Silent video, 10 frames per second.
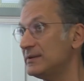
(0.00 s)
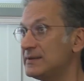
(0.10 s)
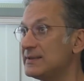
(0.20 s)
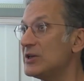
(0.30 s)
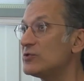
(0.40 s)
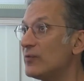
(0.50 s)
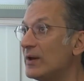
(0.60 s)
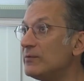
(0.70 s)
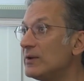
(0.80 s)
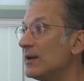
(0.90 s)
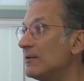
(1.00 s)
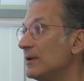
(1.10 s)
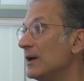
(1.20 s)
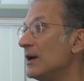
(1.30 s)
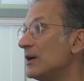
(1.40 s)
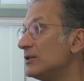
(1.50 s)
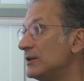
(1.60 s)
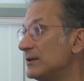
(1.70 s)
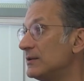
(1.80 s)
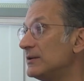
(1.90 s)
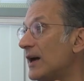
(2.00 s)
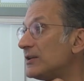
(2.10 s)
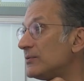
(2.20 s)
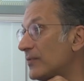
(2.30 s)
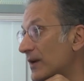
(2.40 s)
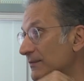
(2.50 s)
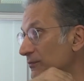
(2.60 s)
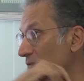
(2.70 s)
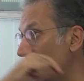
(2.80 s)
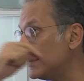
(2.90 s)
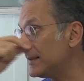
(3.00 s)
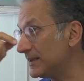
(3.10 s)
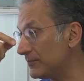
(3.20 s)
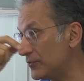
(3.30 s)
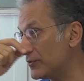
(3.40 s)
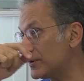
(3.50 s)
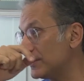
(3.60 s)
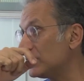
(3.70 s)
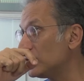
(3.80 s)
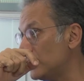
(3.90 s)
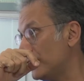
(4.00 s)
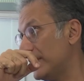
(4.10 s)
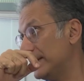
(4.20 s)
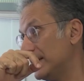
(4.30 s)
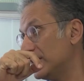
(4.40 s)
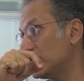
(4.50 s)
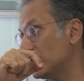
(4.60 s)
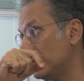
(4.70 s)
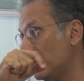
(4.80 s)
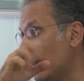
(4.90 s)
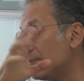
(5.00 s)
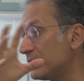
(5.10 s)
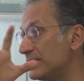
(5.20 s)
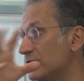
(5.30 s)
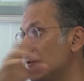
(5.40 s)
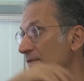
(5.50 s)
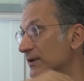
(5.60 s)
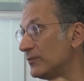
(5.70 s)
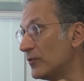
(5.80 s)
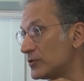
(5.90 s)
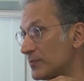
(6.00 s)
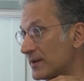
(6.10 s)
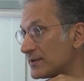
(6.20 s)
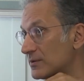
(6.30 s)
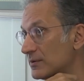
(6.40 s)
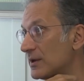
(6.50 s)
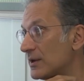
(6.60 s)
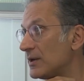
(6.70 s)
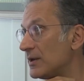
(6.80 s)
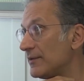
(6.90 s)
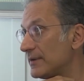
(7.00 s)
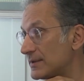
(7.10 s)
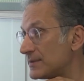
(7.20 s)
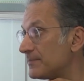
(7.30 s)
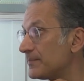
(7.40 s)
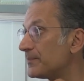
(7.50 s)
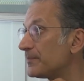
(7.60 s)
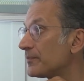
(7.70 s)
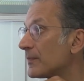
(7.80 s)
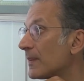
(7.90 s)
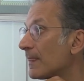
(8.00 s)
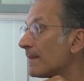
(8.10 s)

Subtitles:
stage 1, we have 95 to 98% cure rate actually, while preserving the voice. Almost all of the patients can get cured,